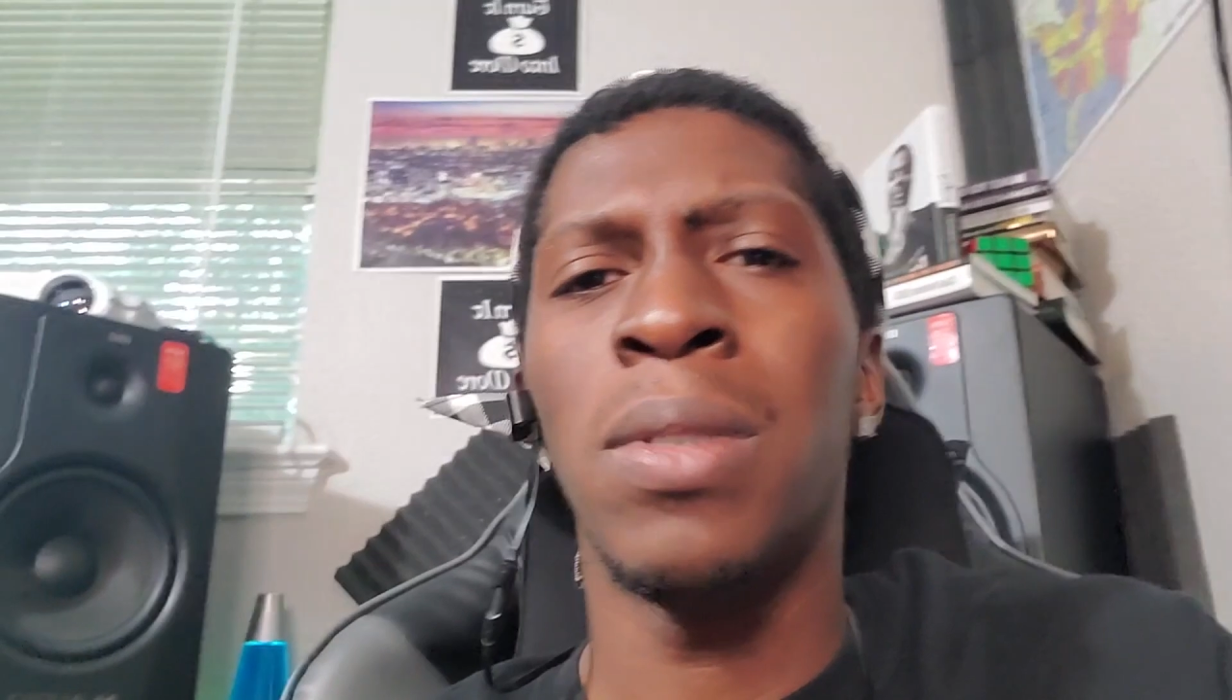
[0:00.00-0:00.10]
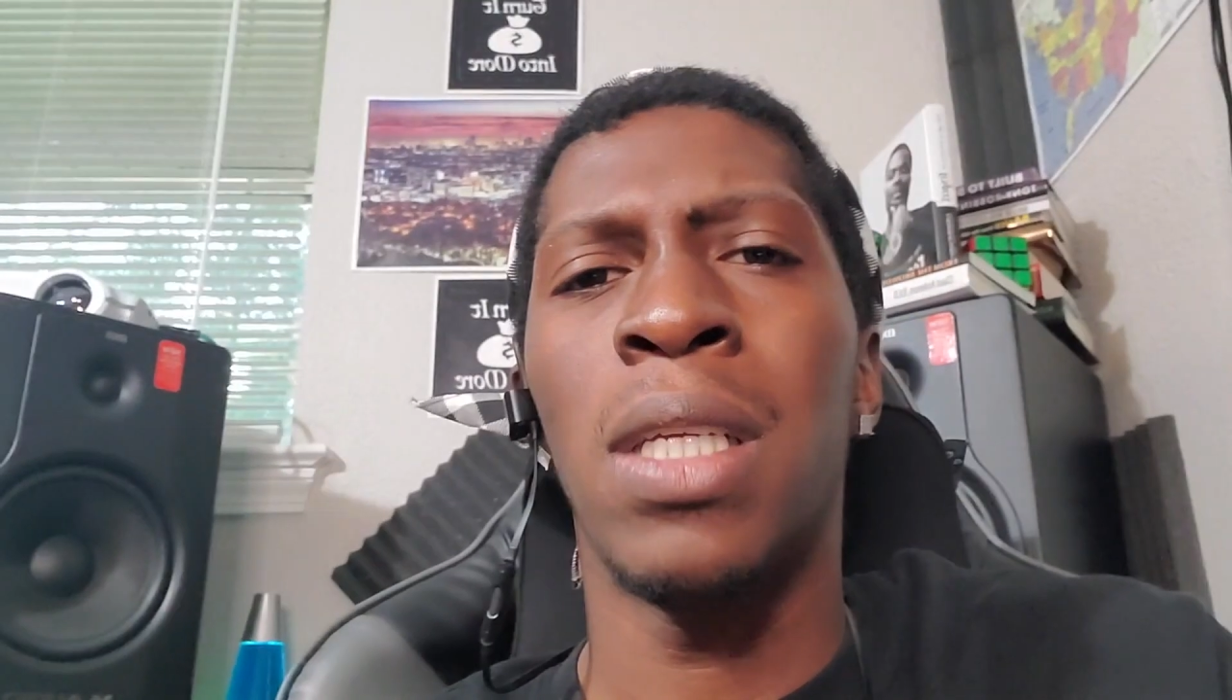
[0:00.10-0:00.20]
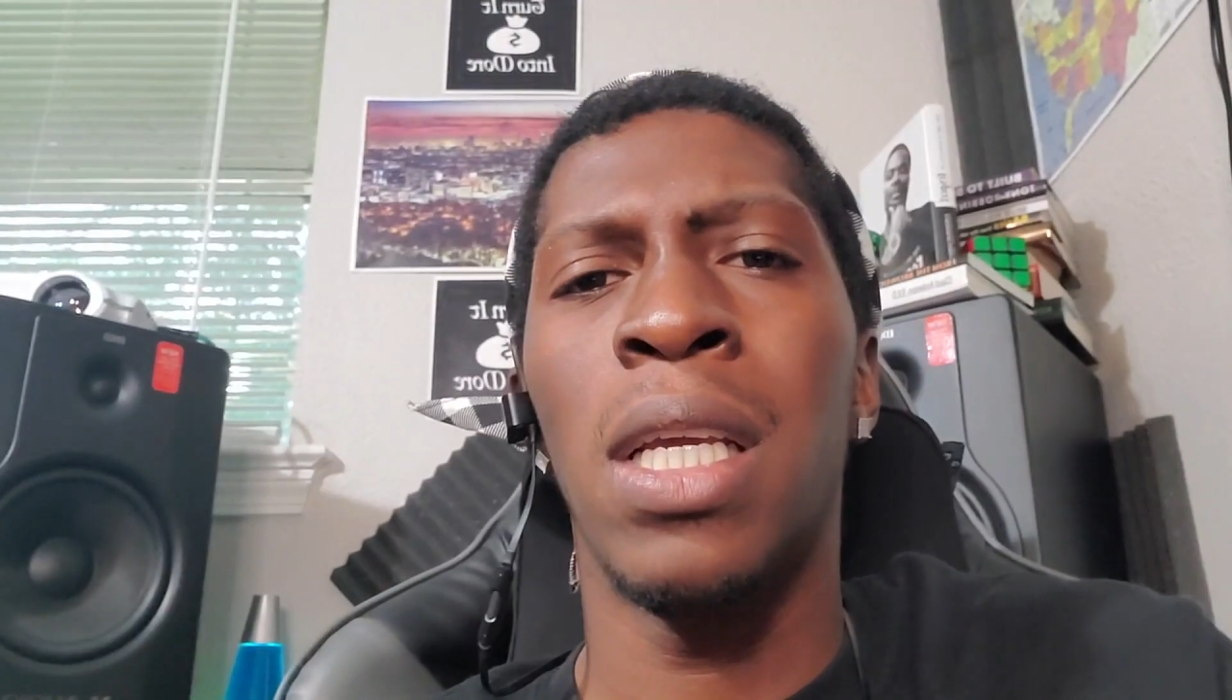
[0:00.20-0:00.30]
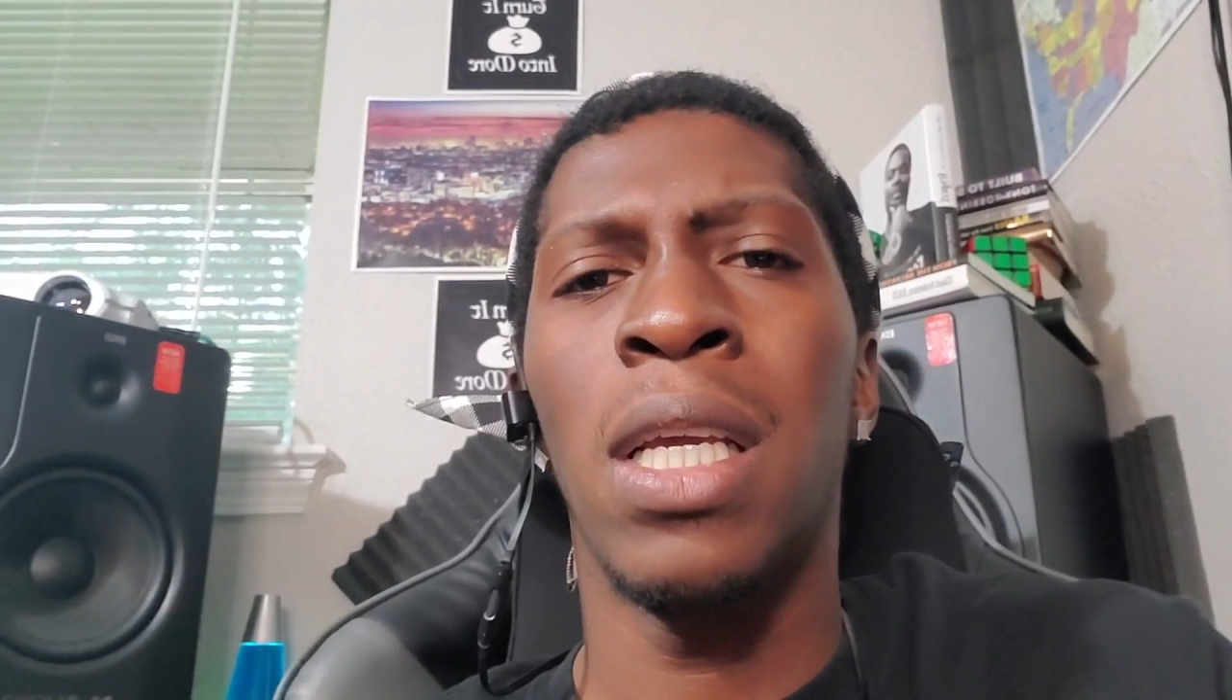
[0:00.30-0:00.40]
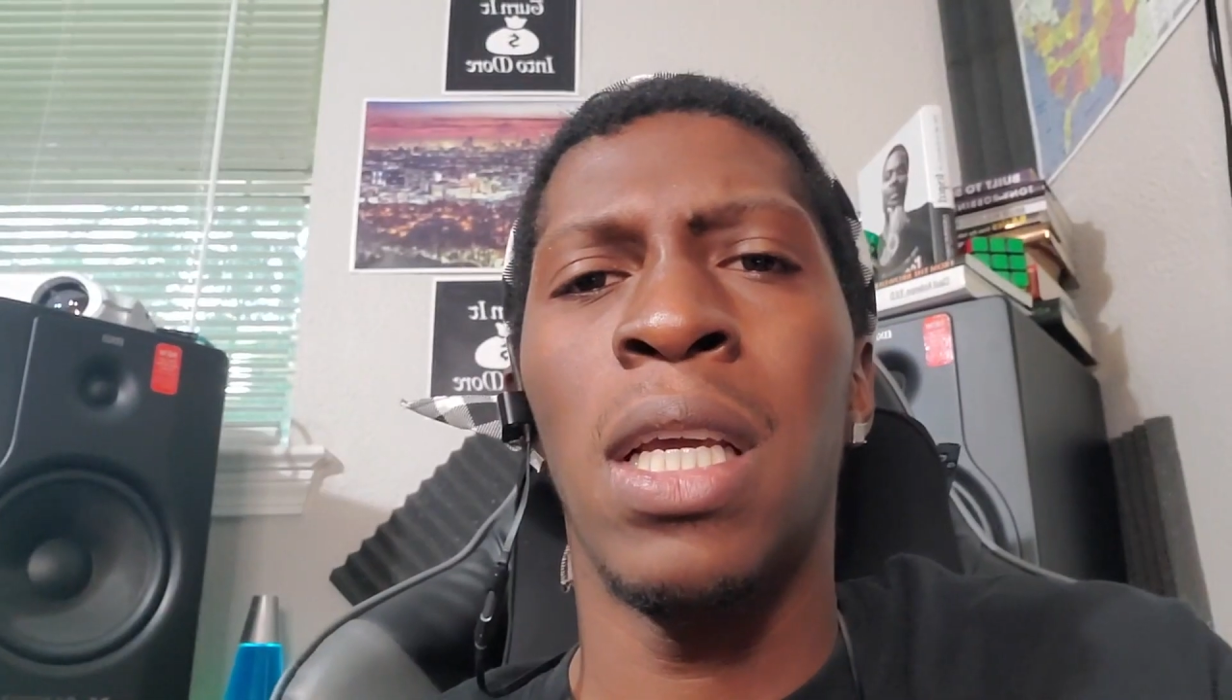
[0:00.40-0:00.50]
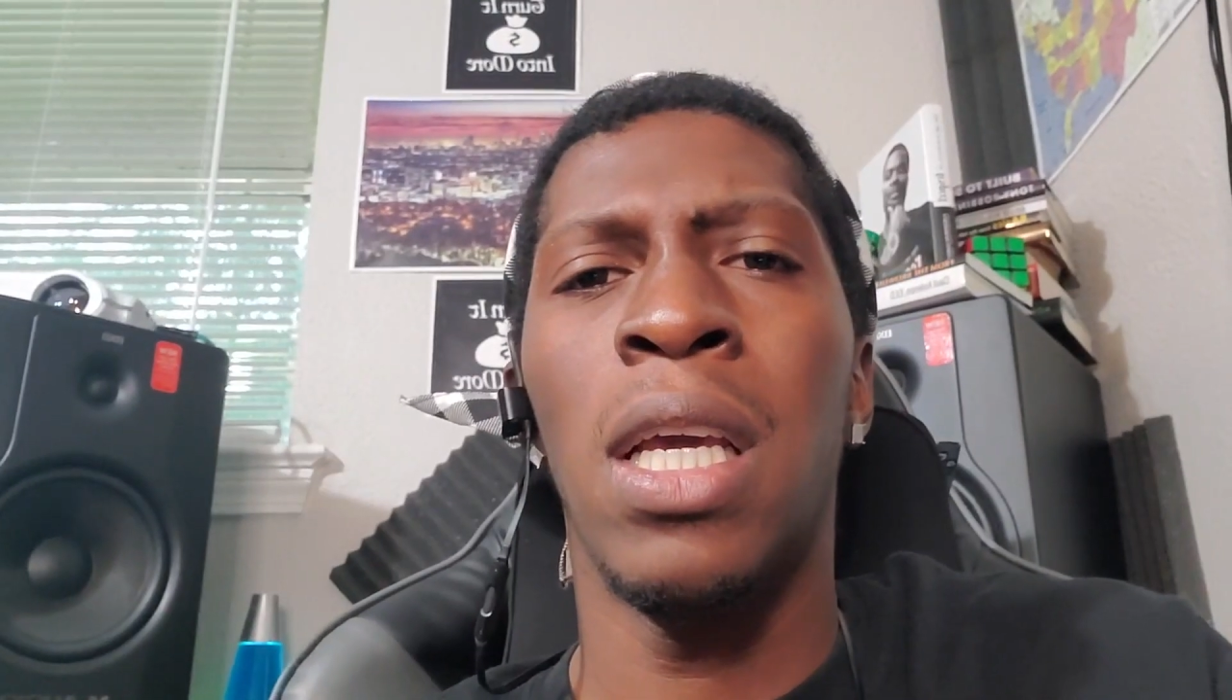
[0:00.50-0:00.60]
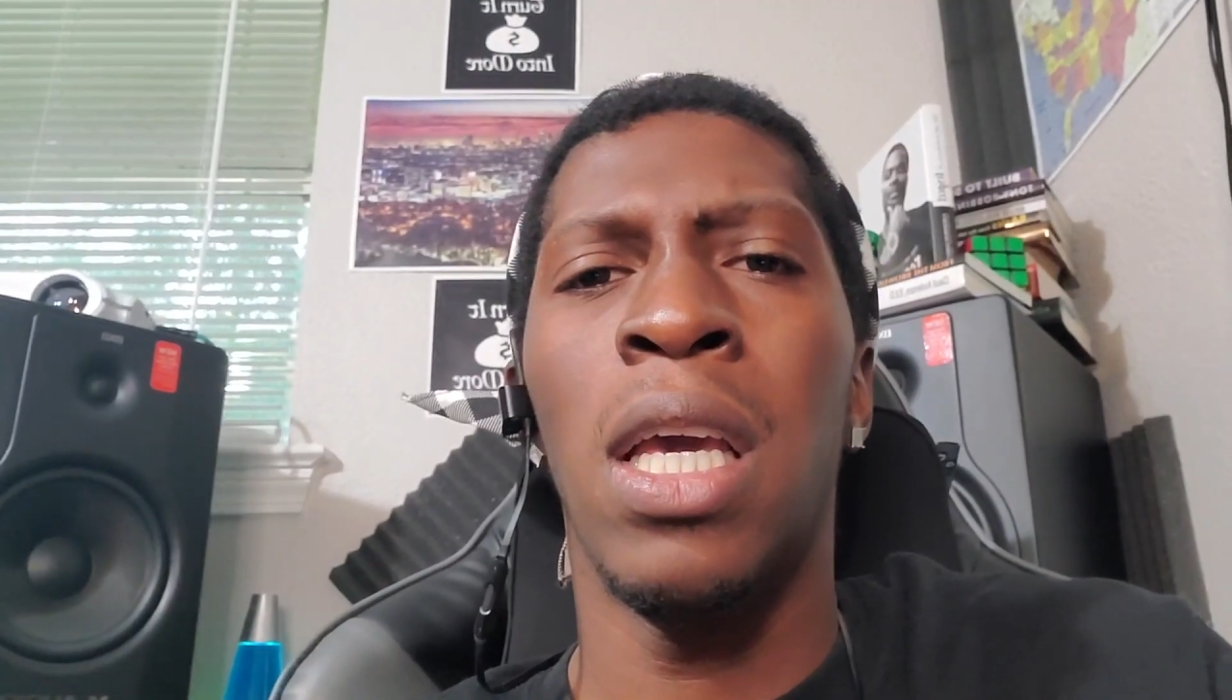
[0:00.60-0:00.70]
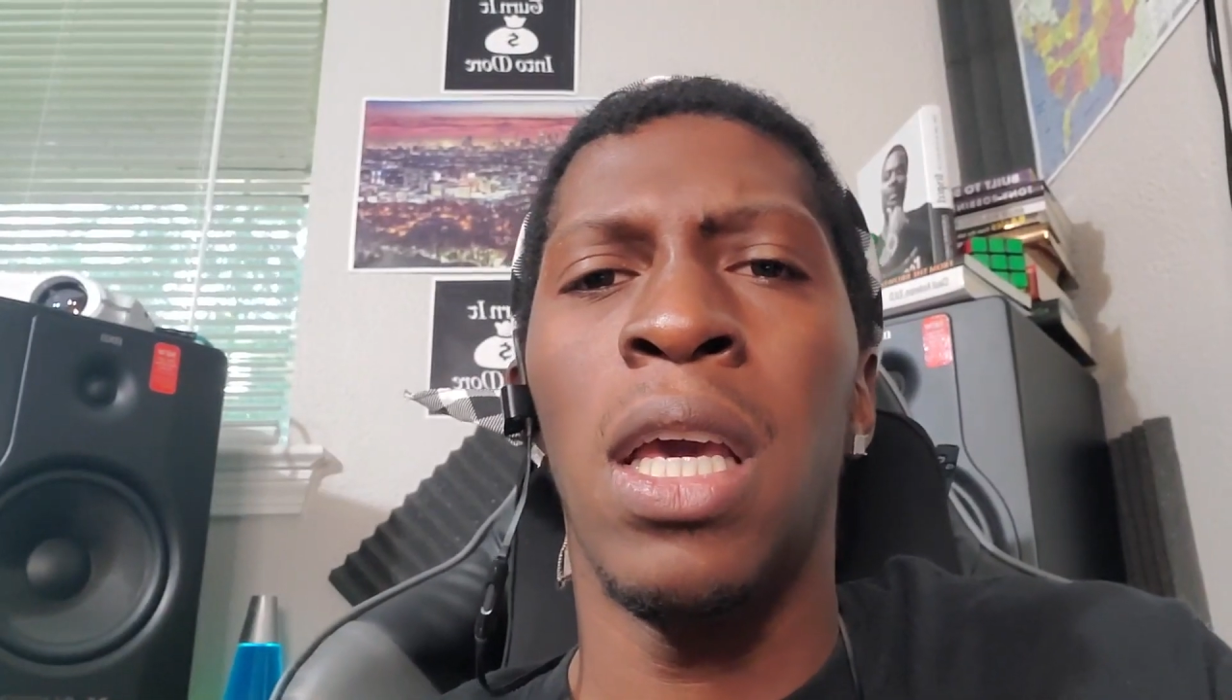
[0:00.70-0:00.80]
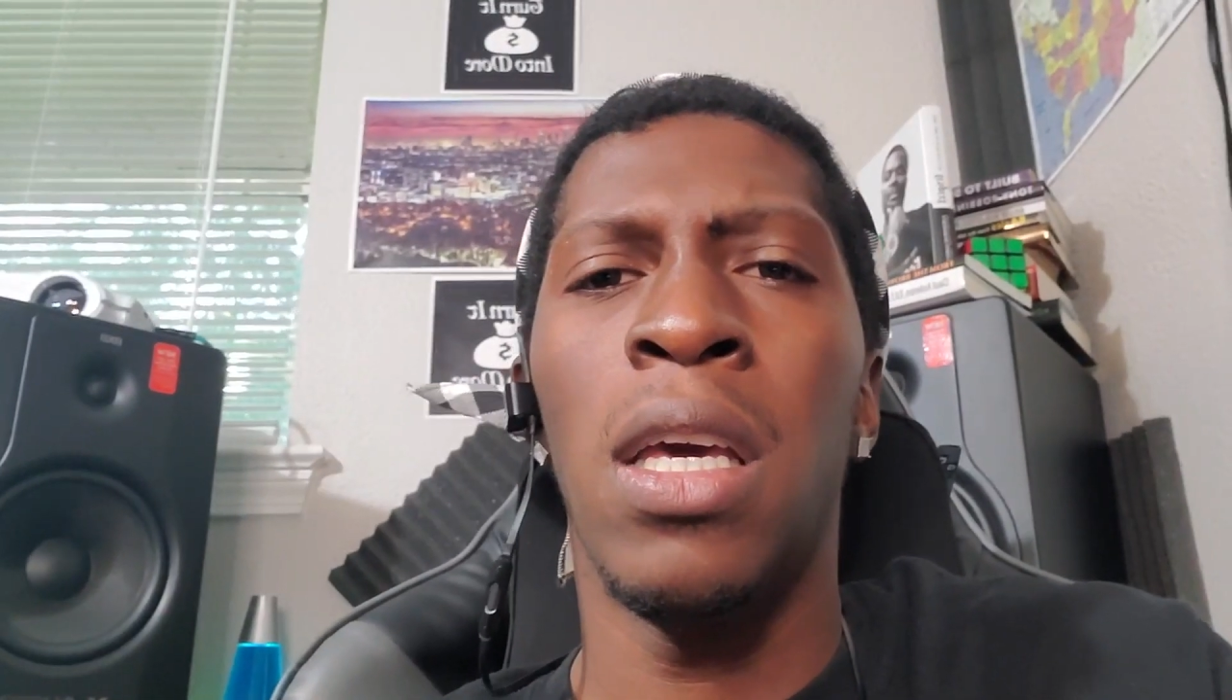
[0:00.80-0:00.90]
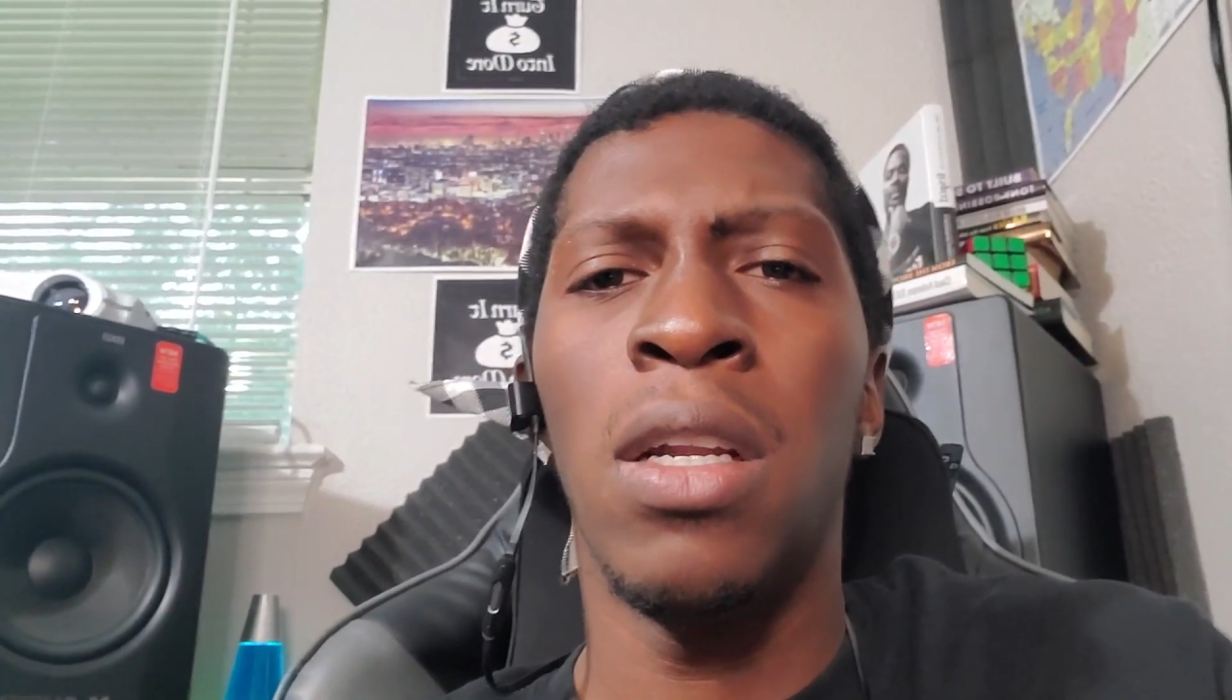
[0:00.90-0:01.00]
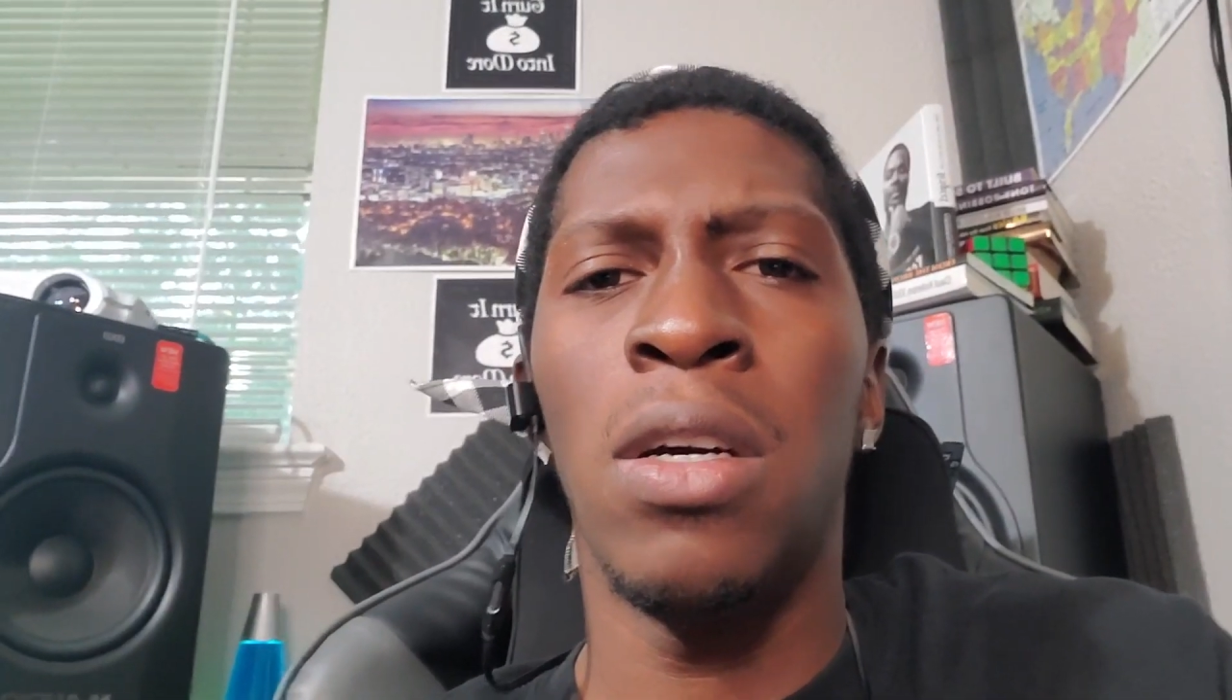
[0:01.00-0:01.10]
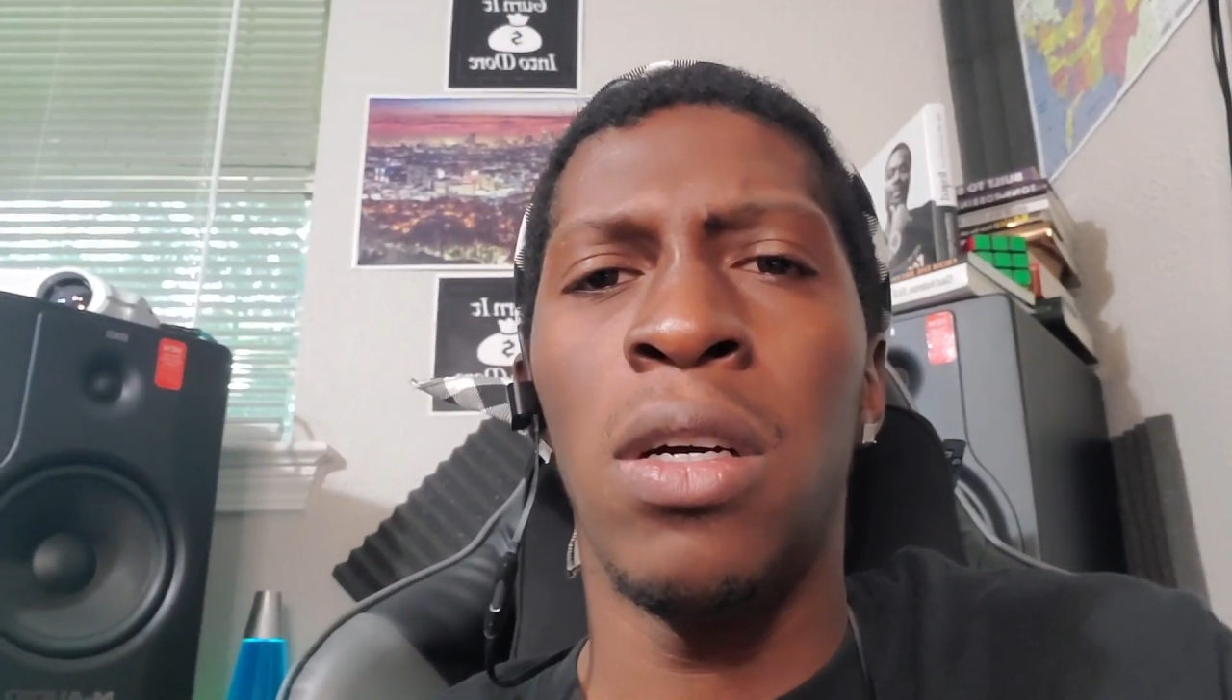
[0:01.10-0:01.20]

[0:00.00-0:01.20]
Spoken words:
saying? And